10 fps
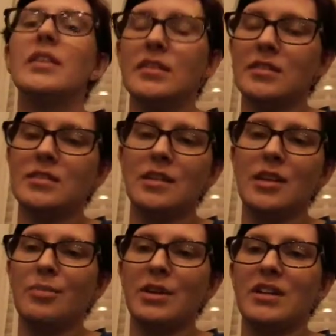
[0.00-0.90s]
This is
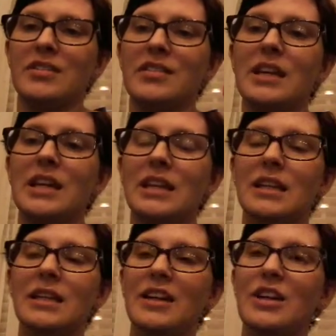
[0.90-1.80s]
neat because
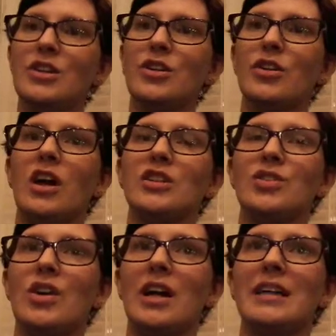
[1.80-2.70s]
then you're not
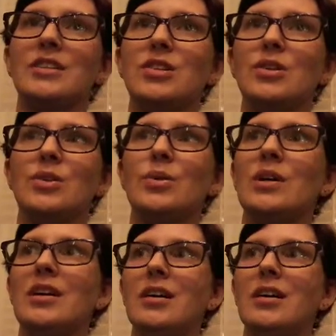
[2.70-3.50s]
trying to